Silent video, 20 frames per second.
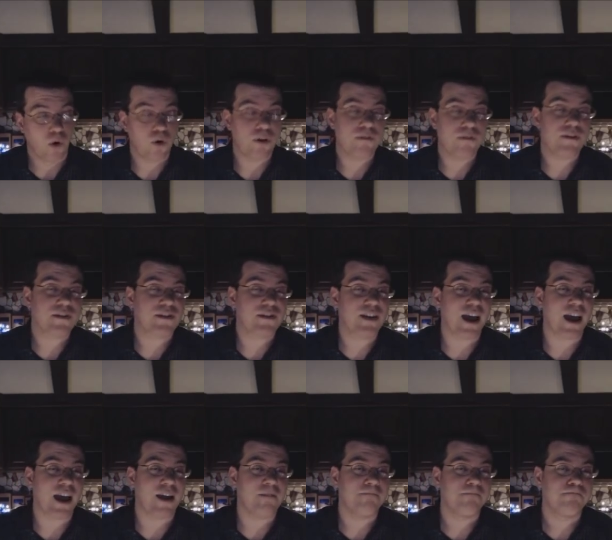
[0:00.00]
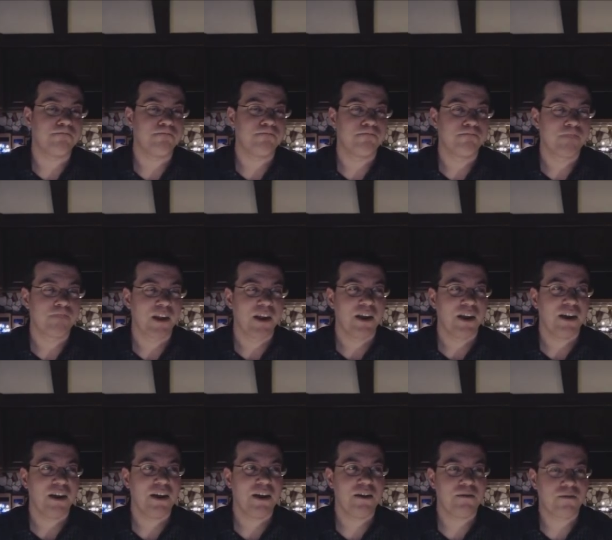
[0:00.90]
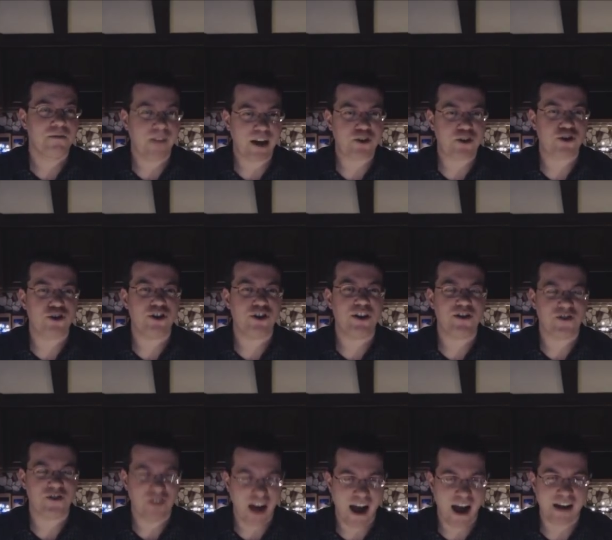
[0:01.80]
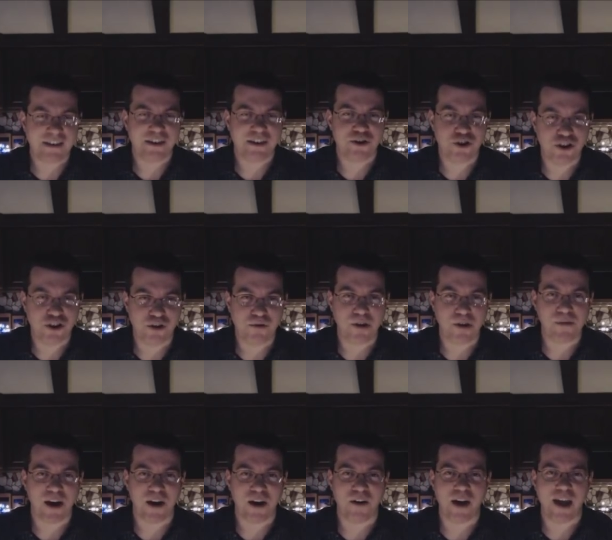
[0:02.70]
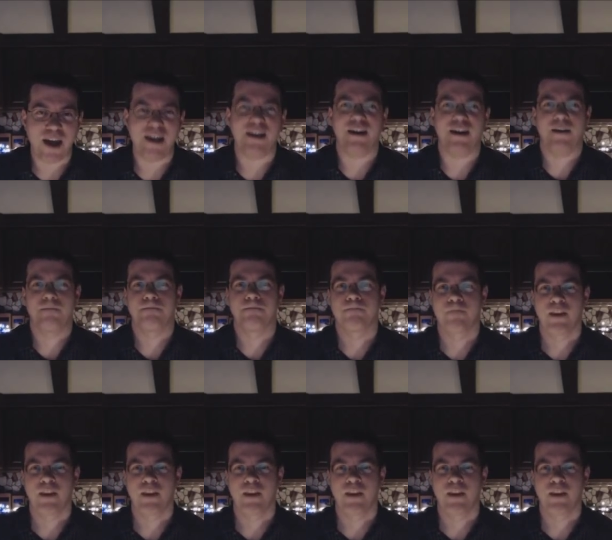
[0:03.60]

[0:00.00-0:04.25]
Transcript: More of the same. Infection is not a Shinramano Eiga.